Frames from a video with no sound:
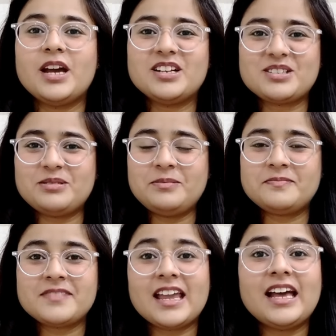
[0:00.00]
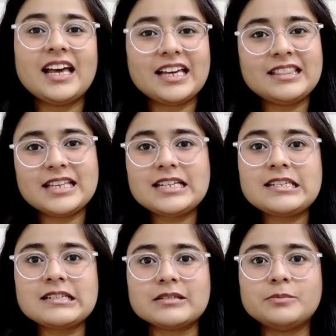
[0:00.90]
So, in
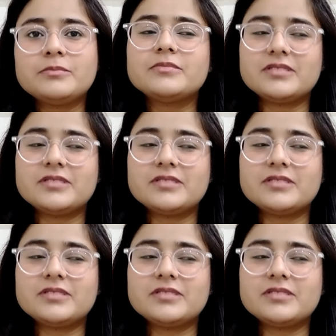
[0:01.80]
this term,